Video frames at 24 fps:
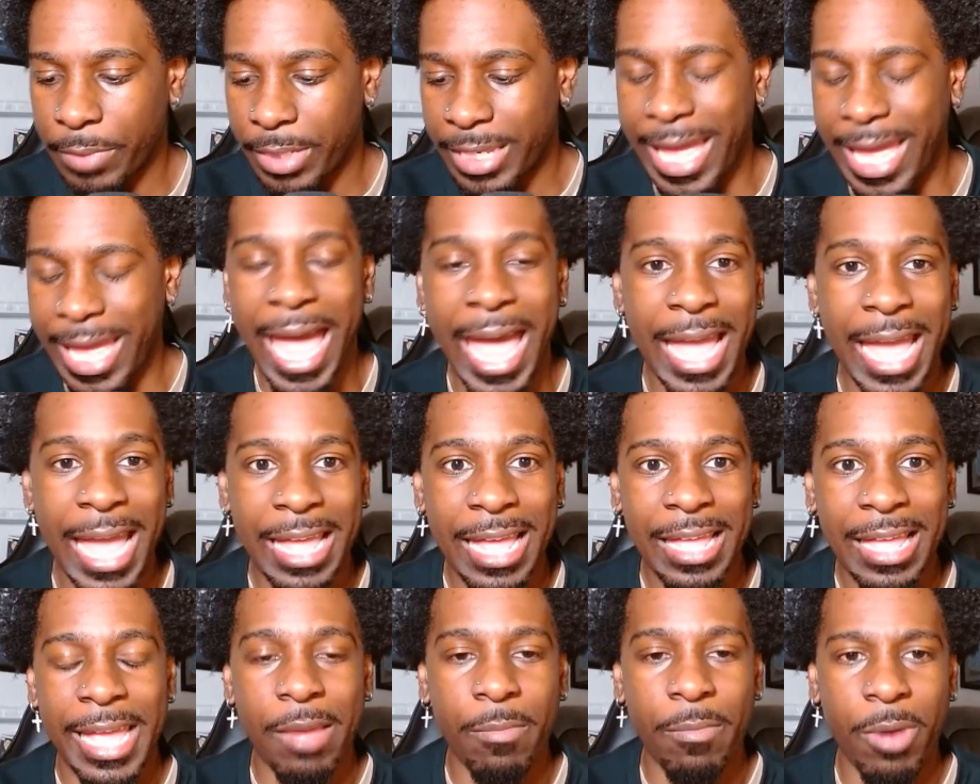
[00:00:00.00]
Kat,
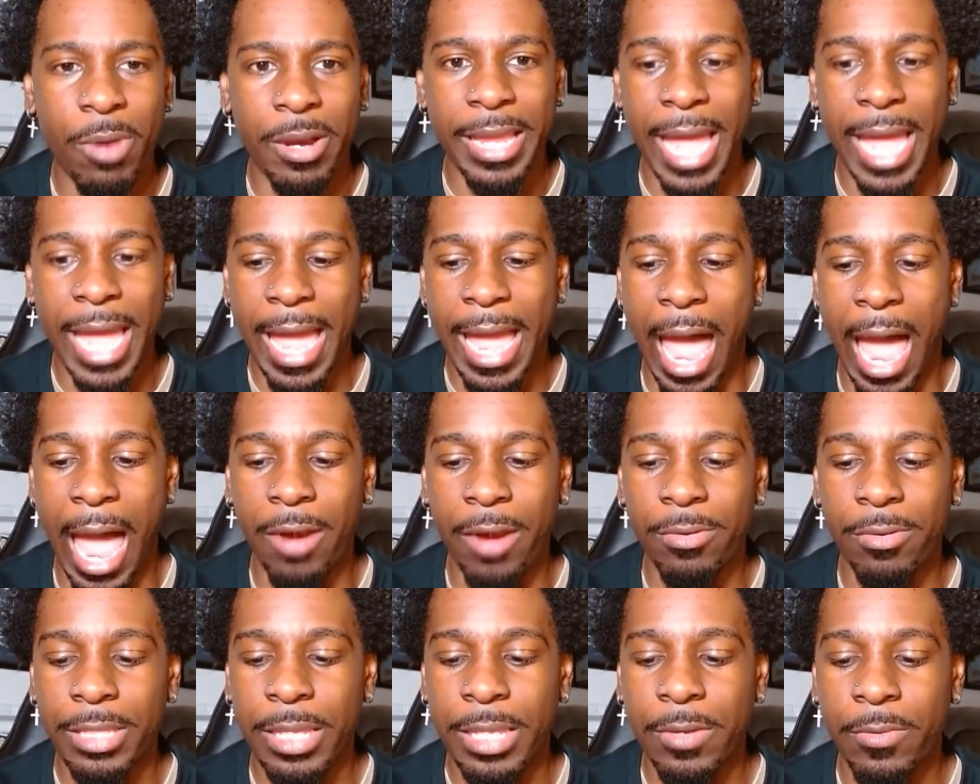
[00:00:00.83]
him or Kat. I
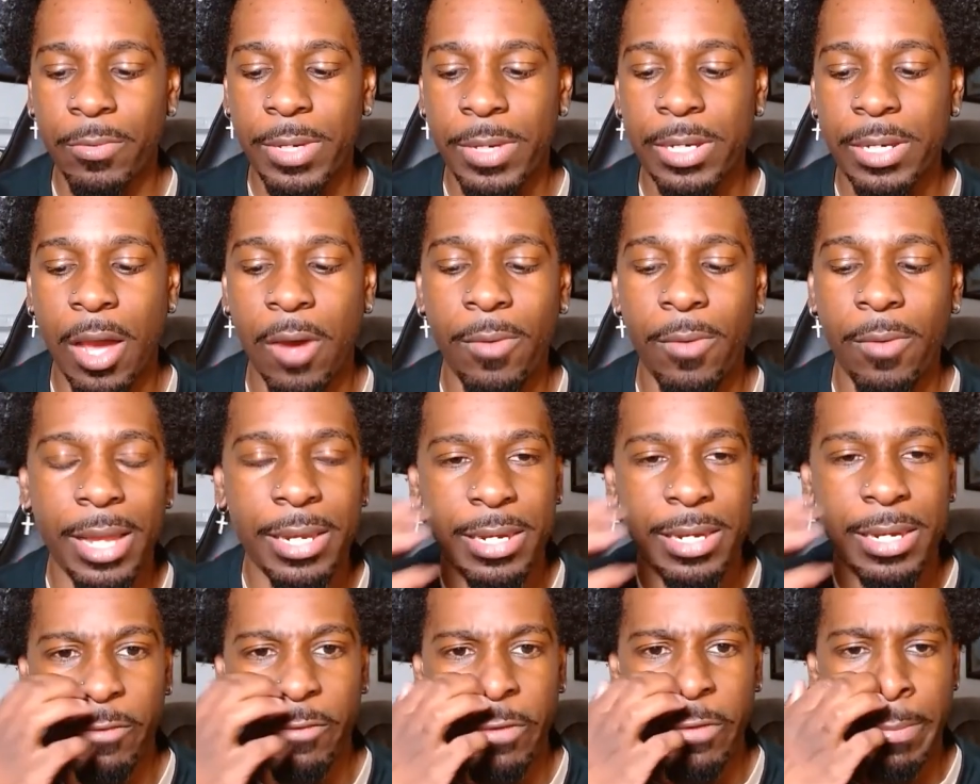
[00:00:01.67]
don't think we know
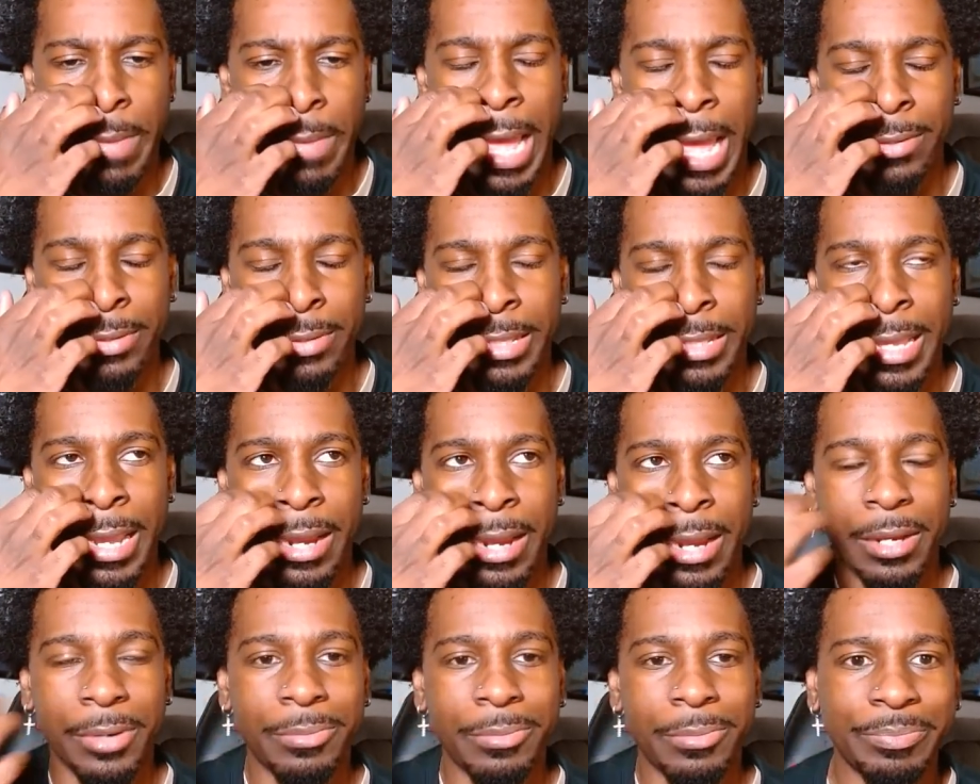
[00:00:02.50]
enough about
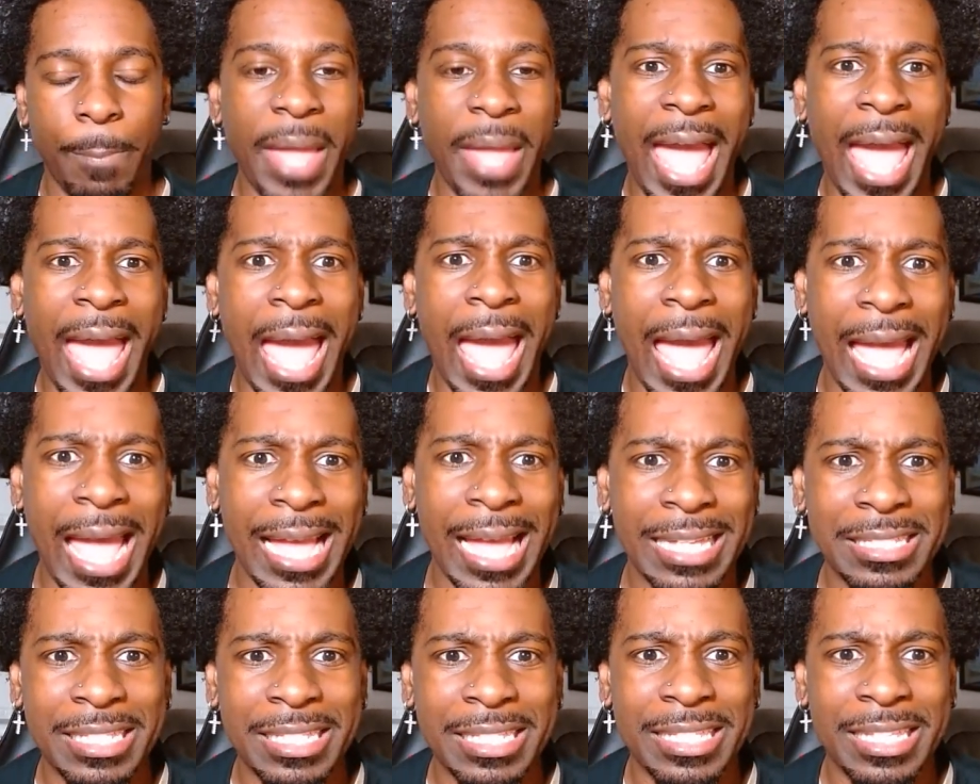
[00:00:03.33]
their
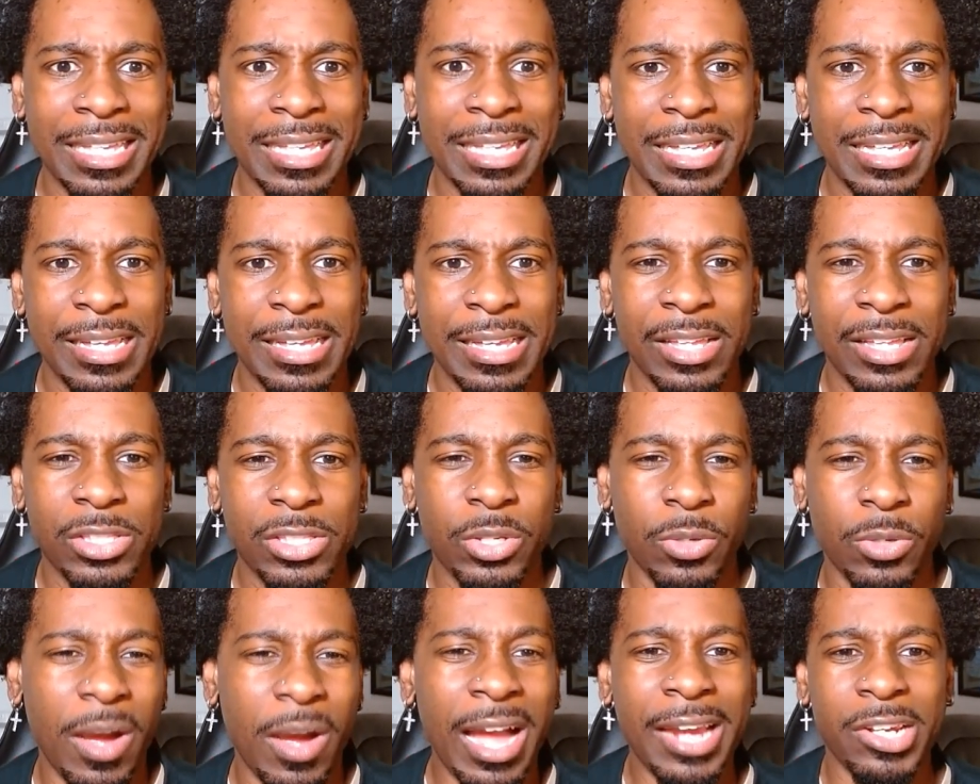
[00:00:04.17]
past
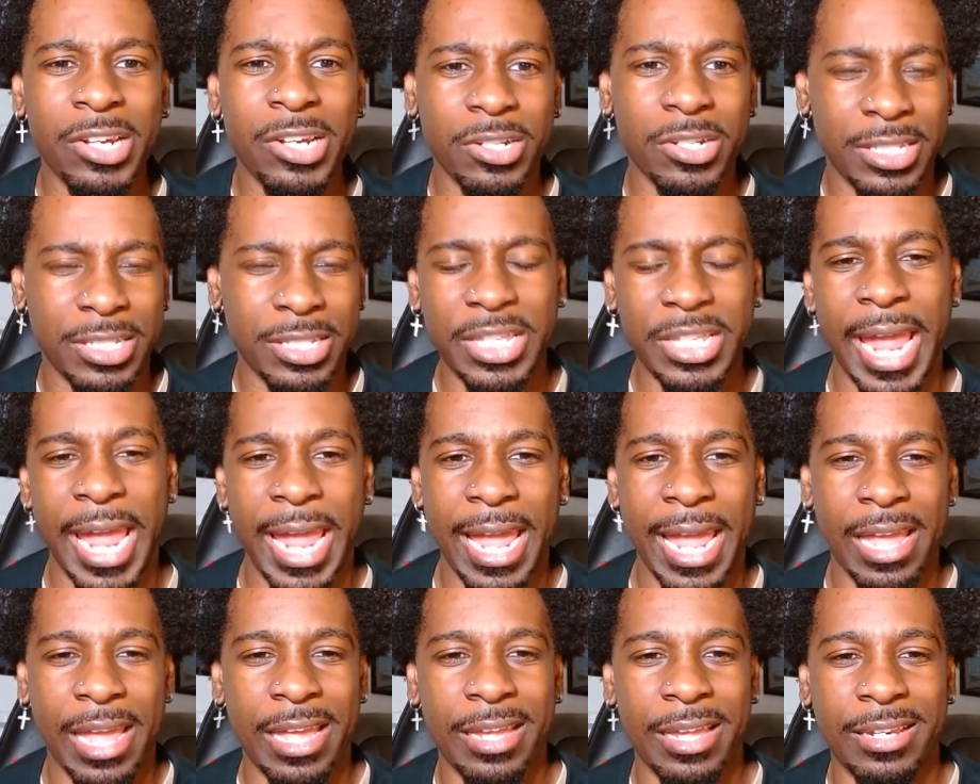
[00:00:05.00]
to
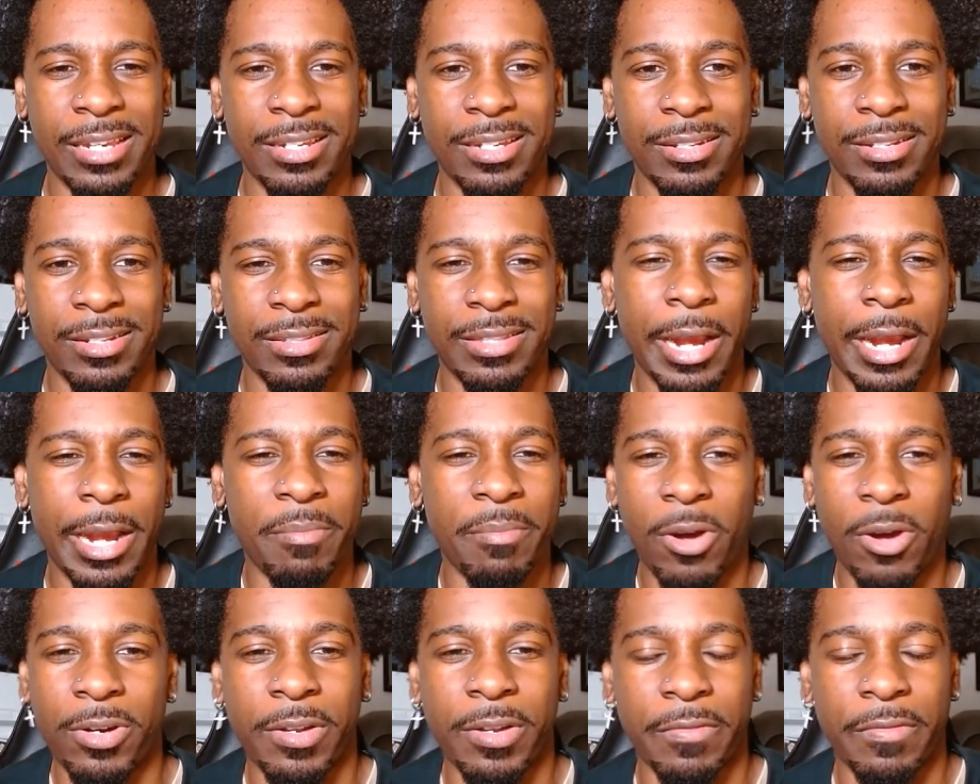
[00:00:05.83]
understand their
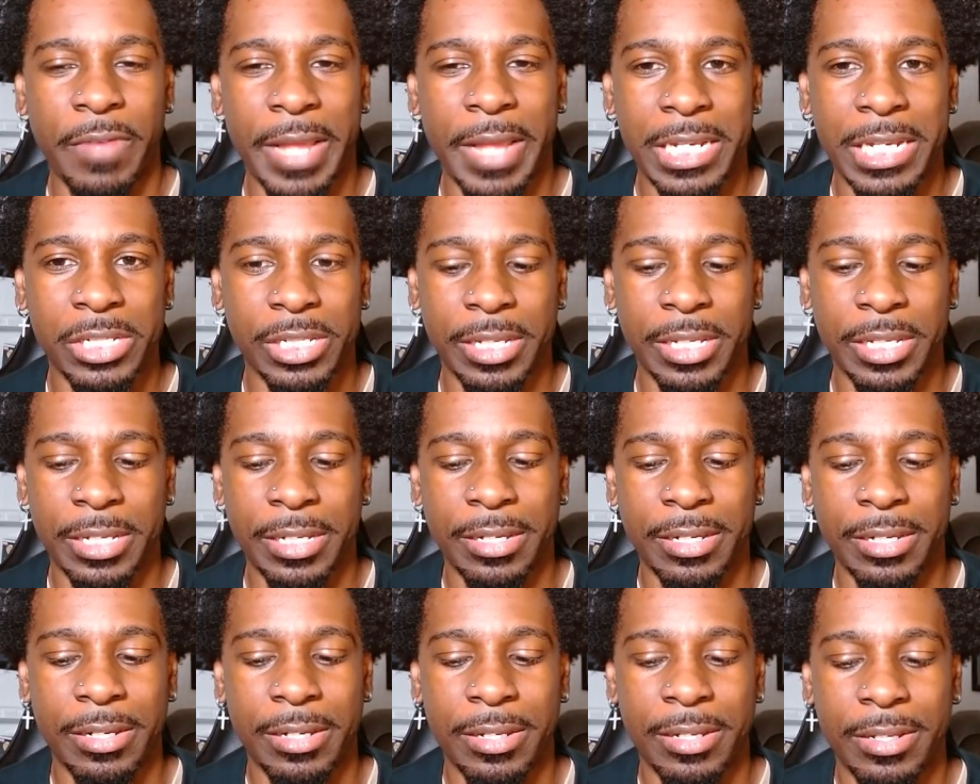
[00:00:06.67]

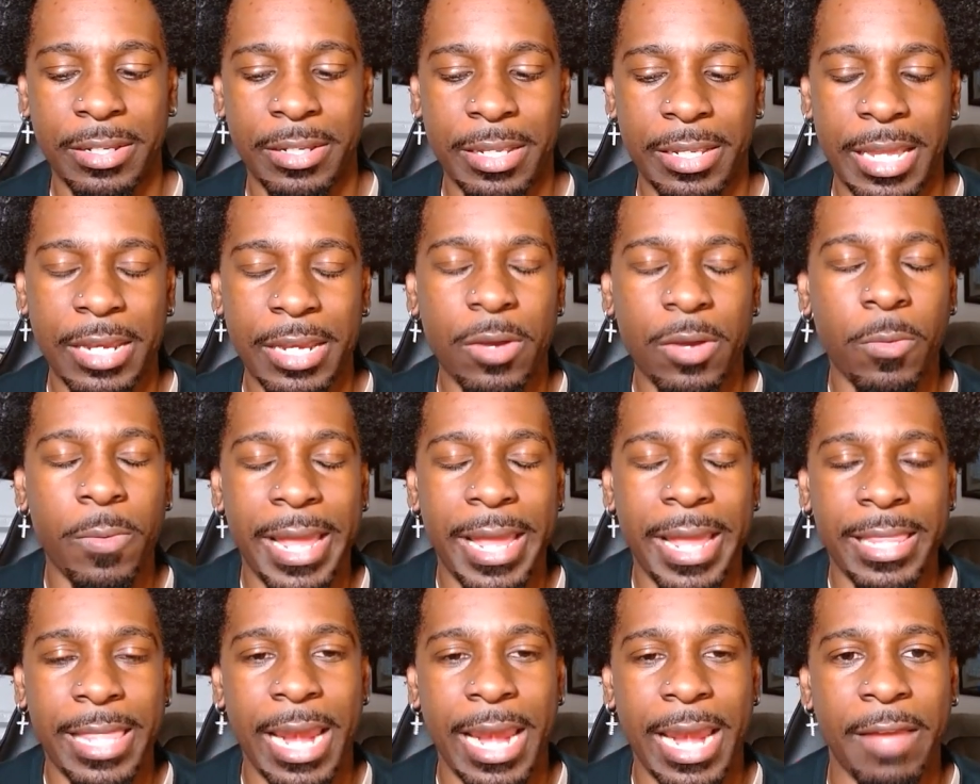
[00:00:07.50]
motivation in a
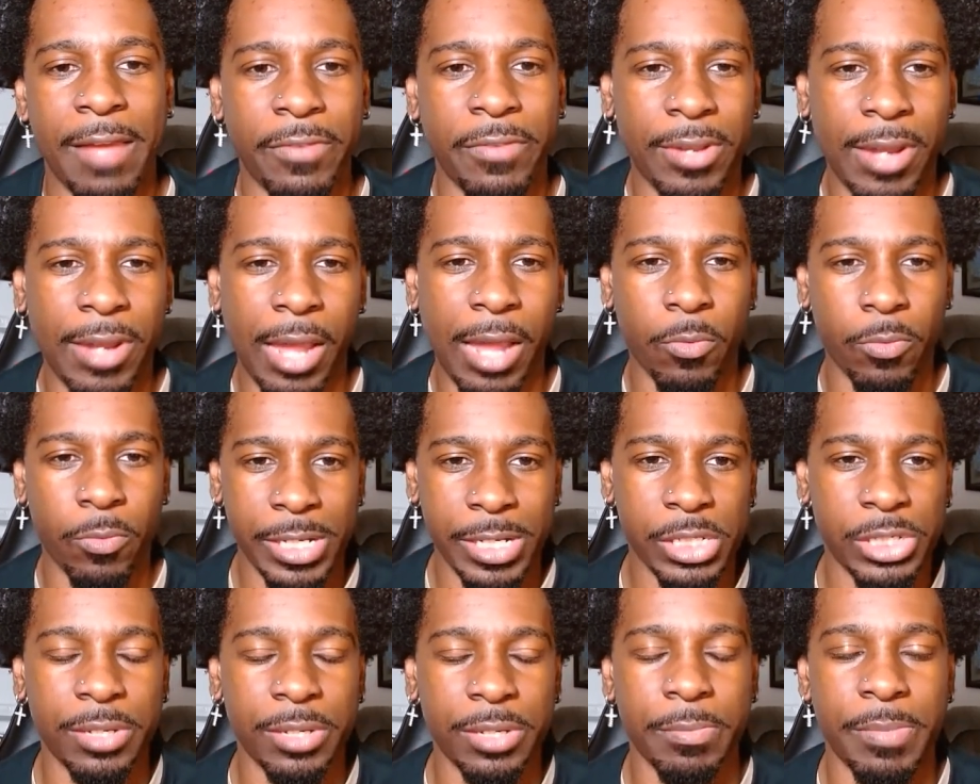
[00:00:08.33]
way that I feel like we
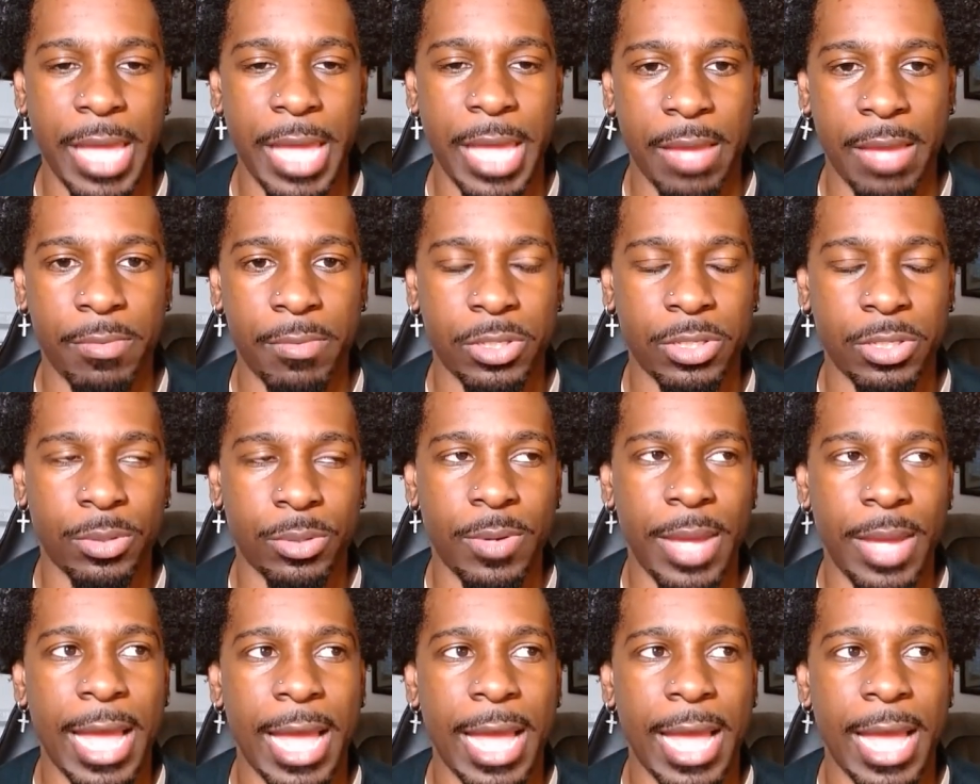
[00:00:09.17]
should be able to.